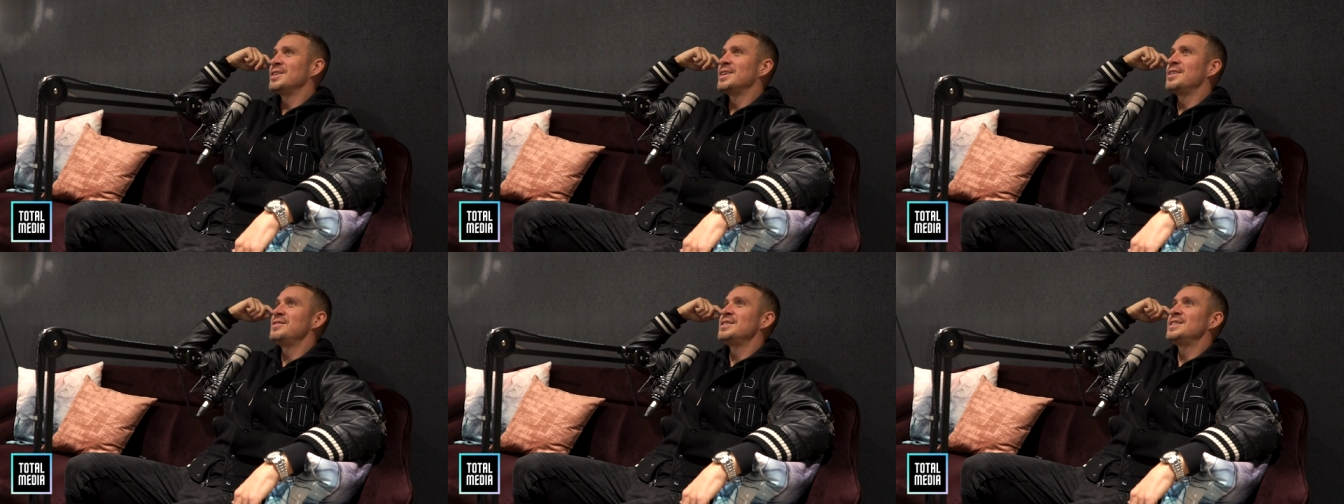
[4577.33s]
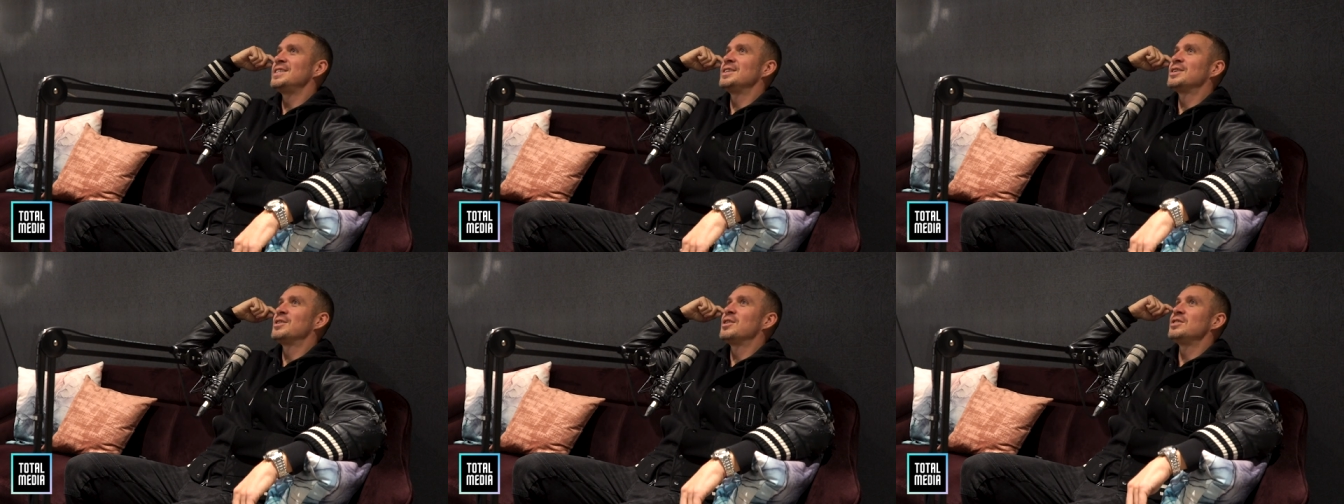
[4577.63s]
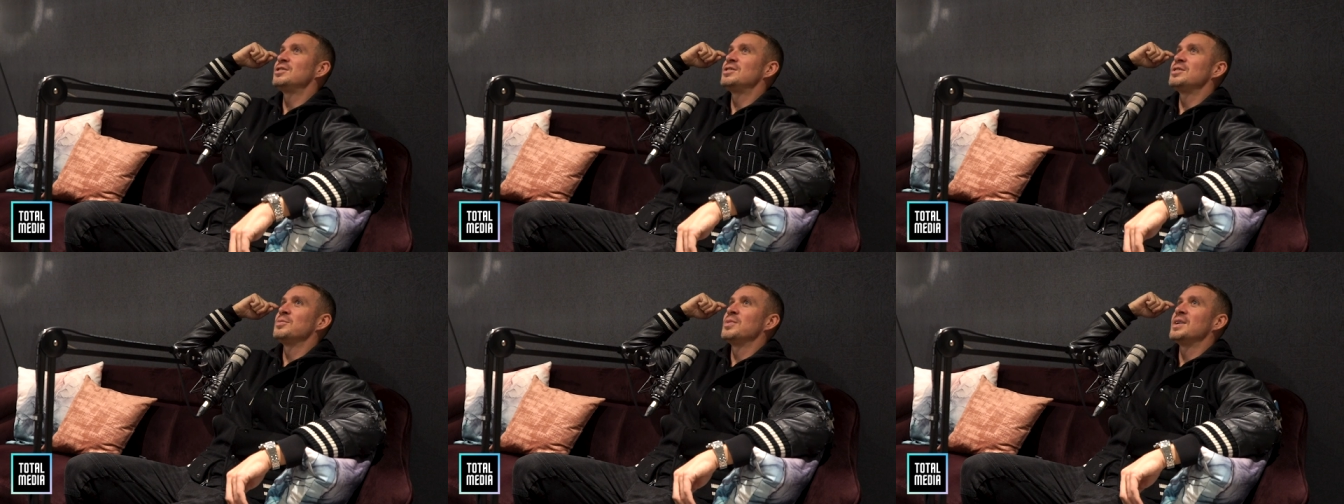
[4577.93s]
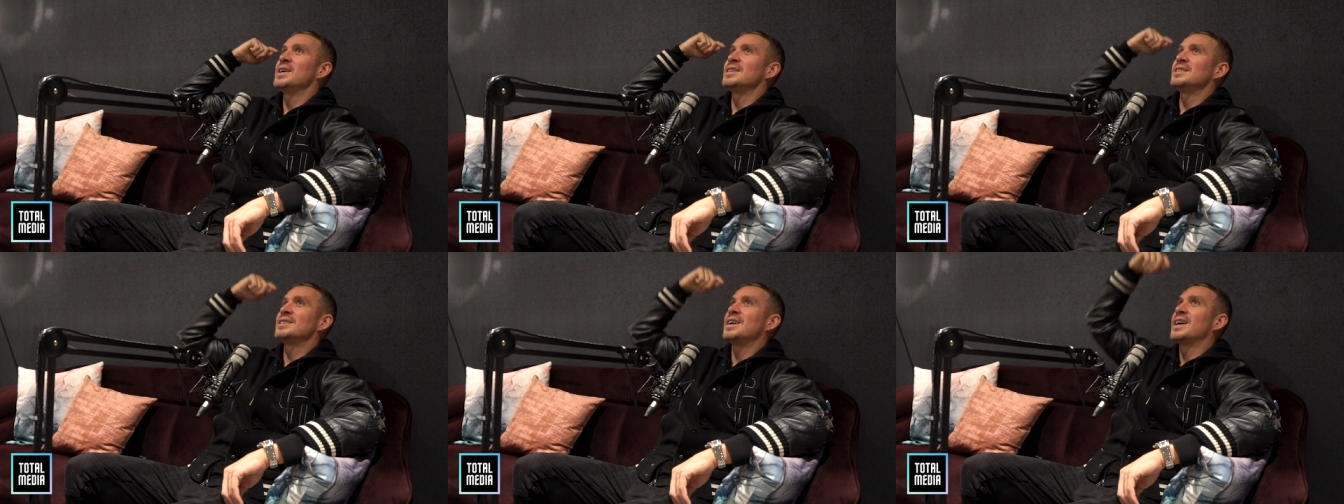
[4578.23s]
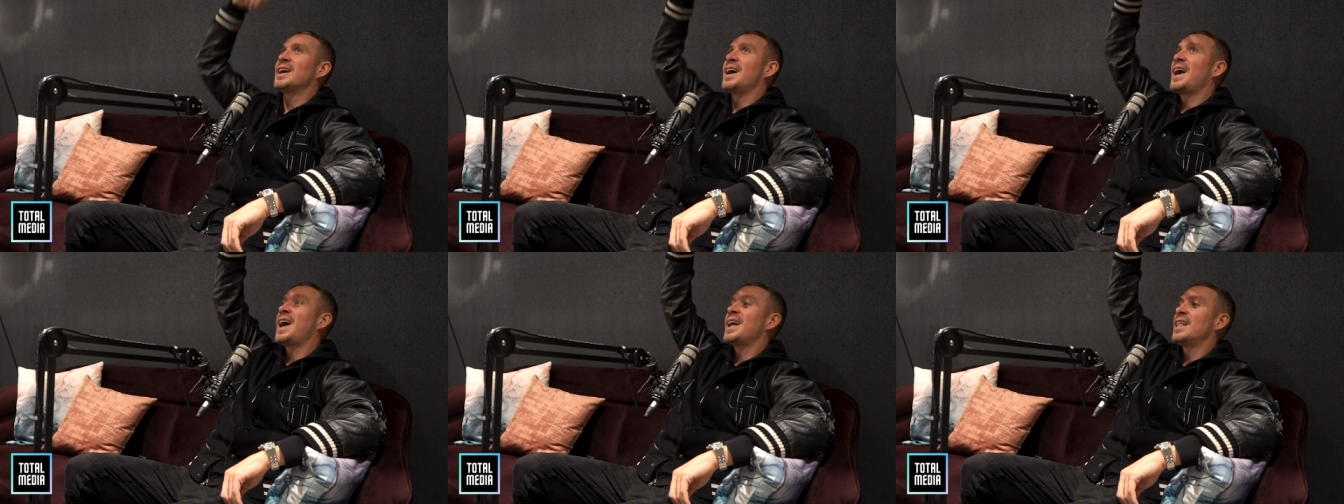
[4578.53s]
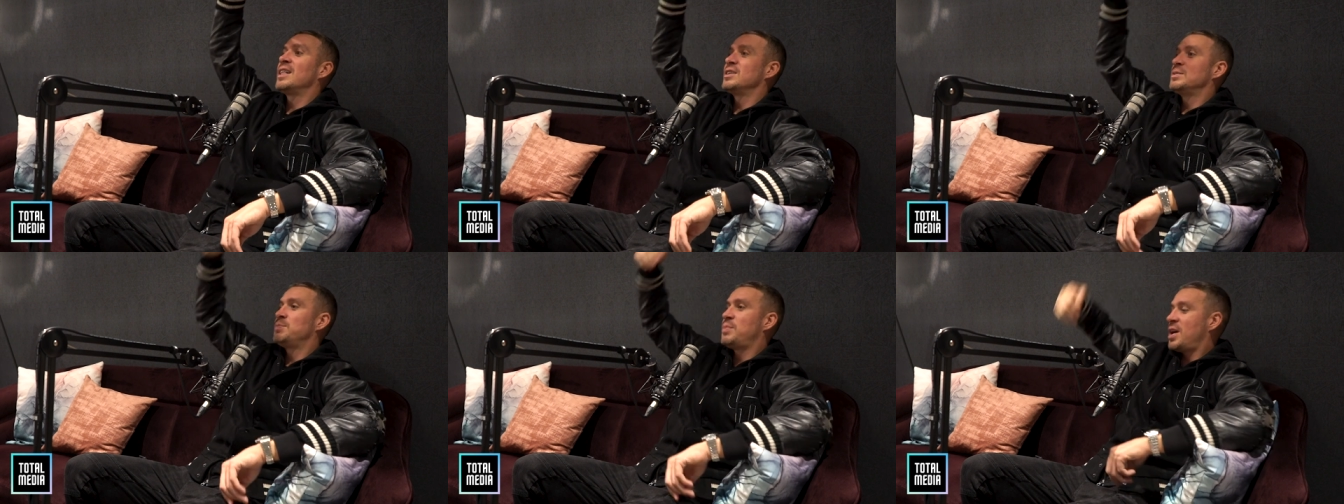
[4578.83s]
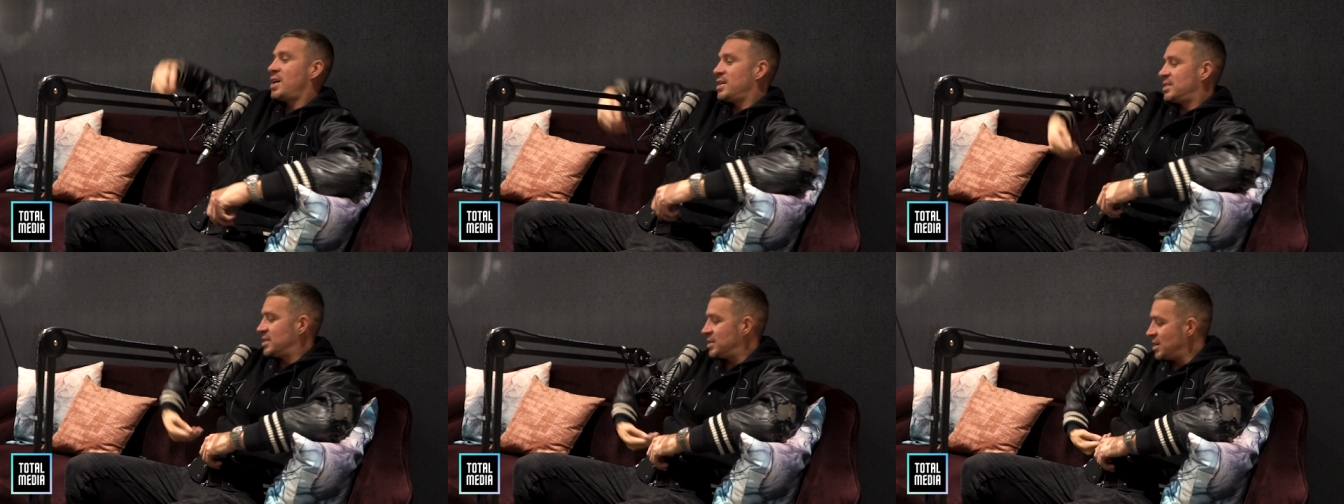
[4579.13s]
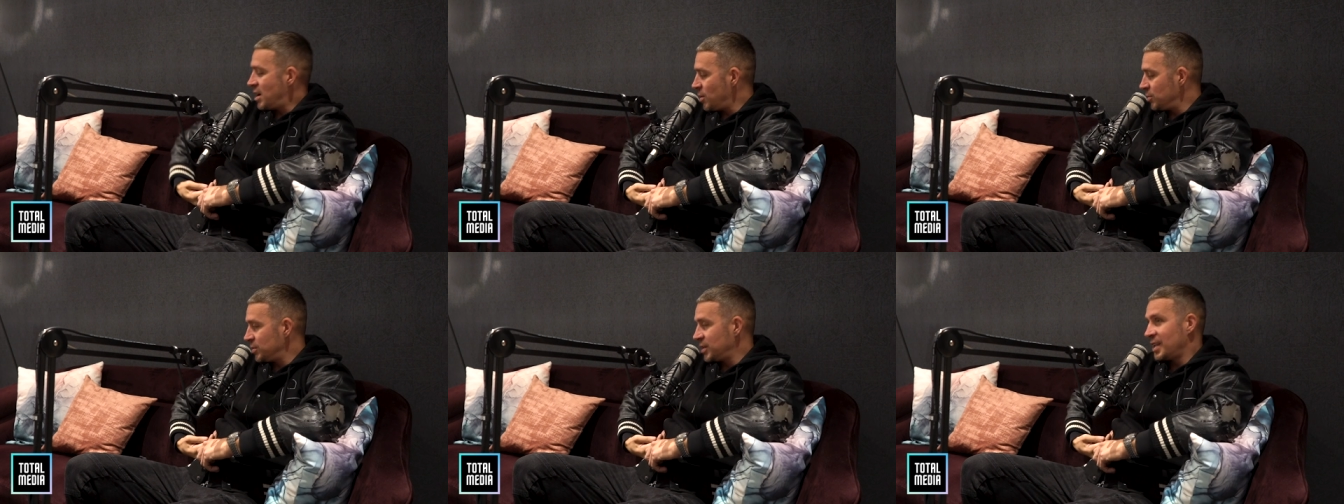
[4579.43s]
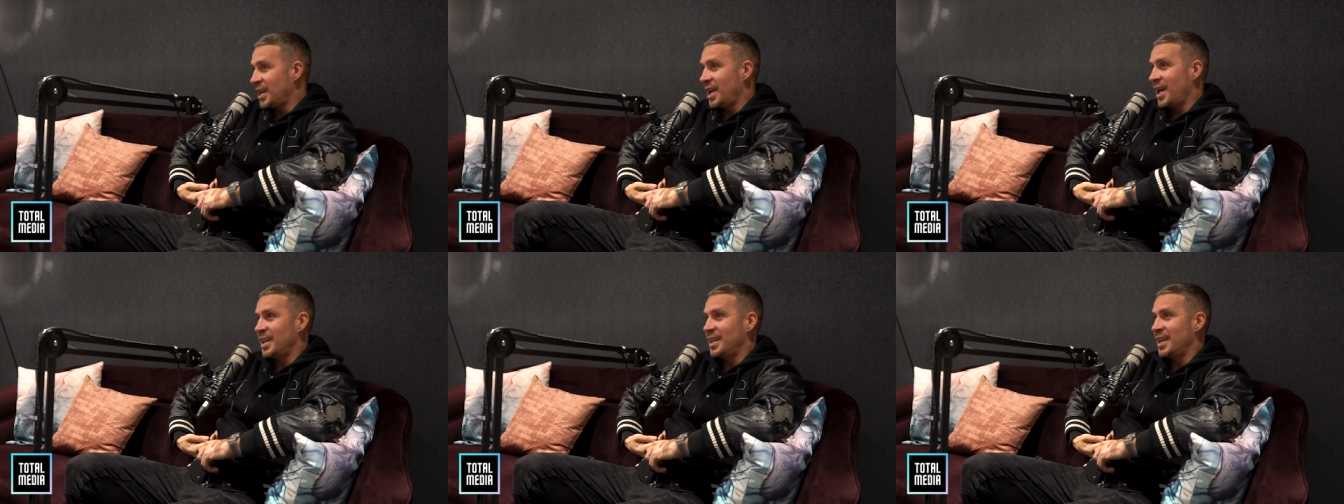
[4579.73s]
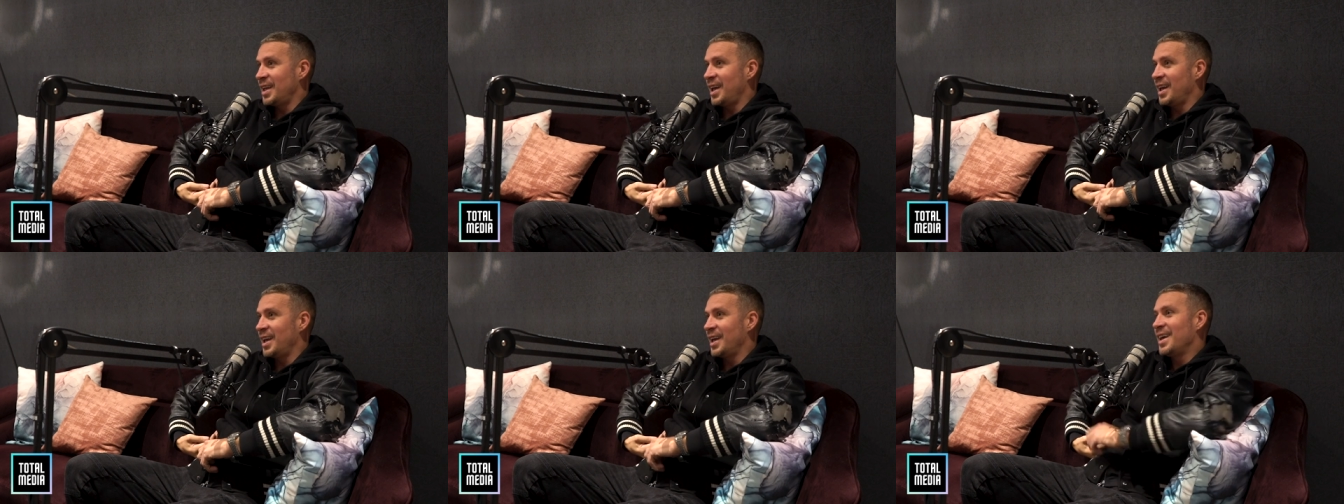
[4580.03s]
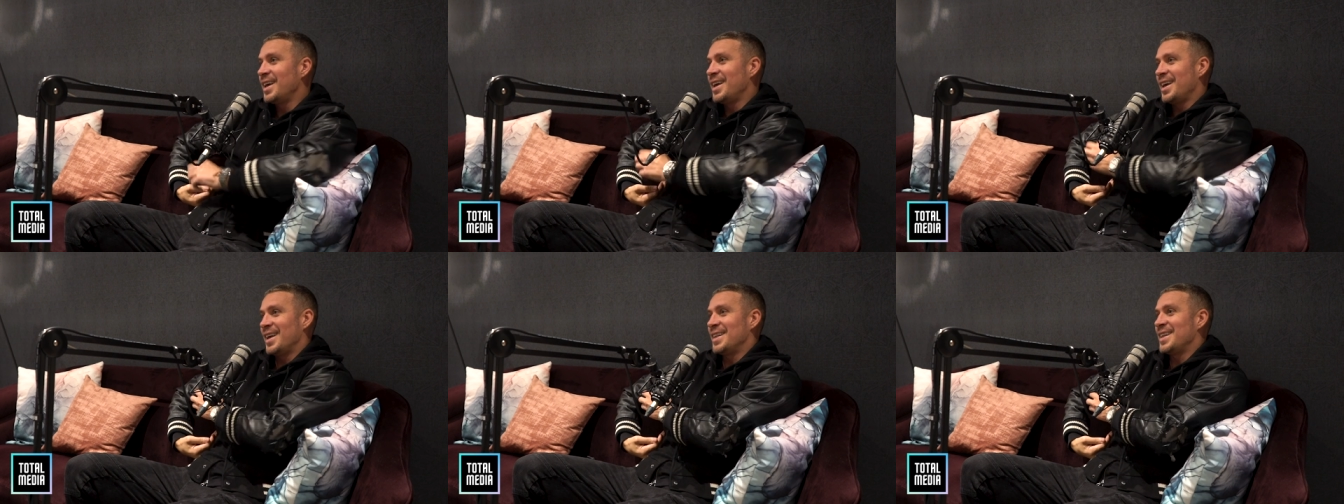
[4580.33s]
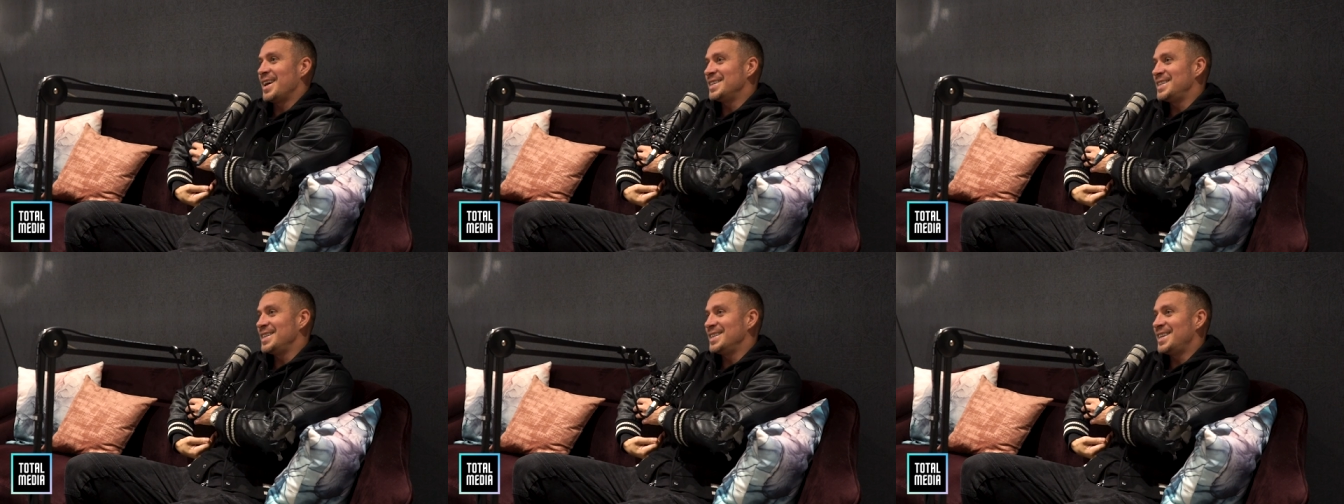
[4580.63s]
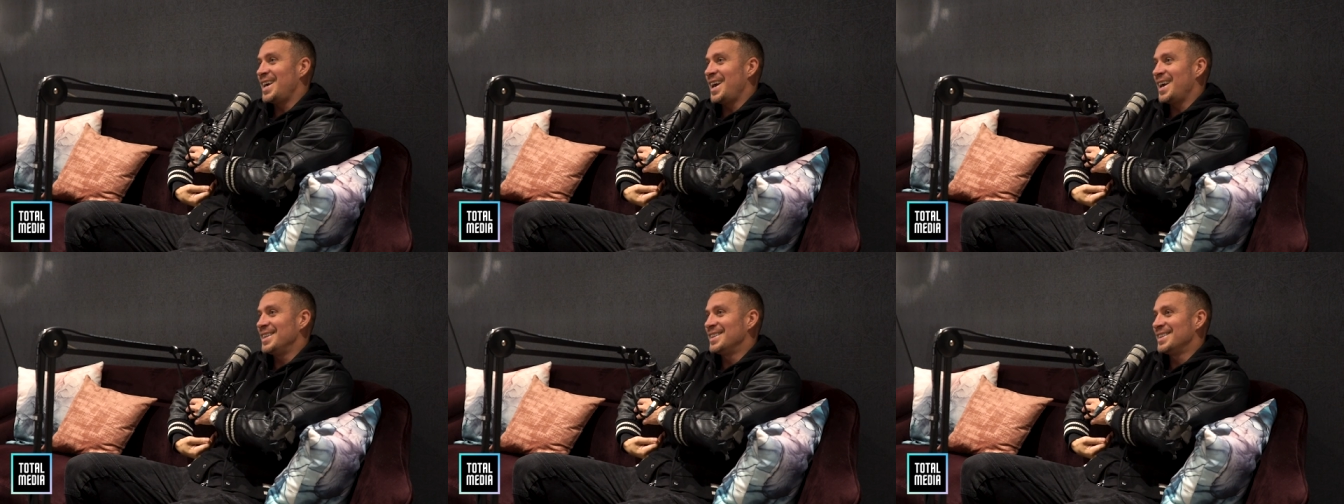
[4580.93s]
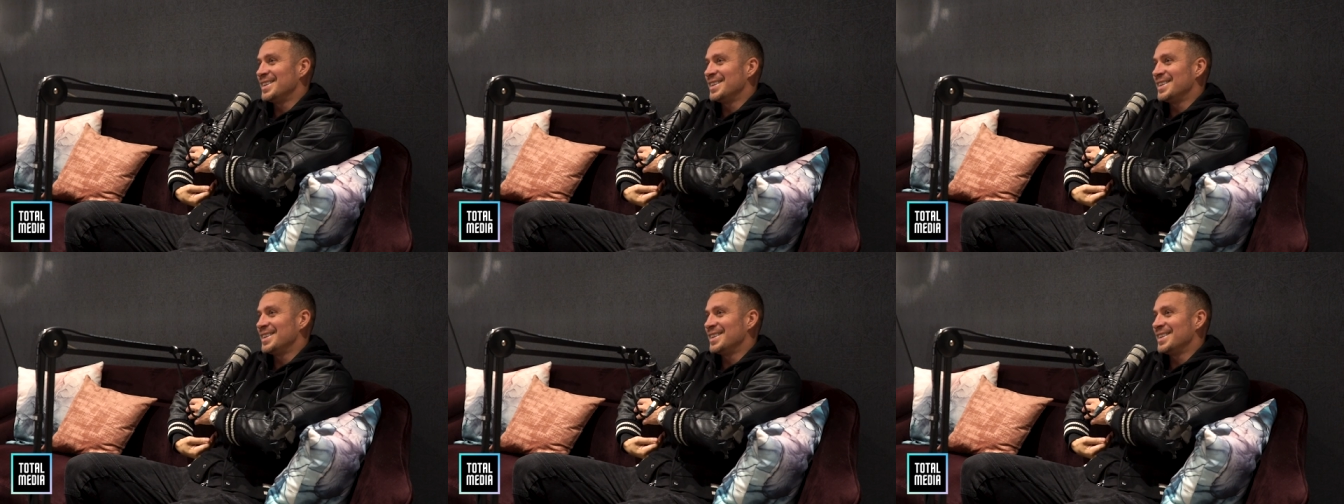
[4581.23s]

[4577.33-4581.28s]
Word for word: You have ever seen the costume where it's like a headless person holding the head yeah, here, yeah, yeah. and that's his head.